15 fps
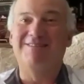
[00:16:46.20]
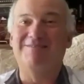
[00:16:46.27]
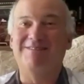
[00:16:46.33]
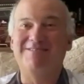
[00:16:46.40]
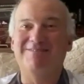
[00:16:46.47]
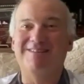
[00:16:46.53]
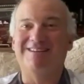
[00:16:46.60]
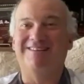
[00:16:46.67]
We
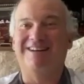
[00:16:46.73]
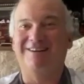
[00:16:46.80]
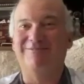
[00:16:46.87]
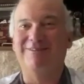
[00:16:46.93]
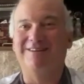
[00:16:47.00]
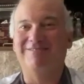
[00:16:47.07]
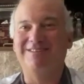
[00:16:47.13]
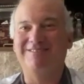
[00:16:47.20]
drink a lot of
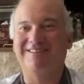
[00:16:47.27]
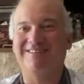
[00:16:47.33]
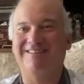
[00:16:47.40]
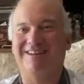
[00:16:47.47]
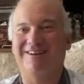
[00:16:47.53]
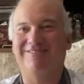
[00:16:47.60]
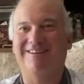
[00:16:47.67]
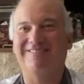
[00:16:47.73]
rum. We drink a
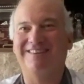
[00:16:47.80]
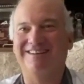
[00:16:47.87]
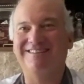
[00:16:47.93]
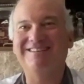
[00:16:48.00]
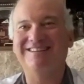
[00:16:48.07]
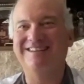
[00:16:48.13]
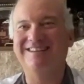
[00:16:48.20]
lot of rum here.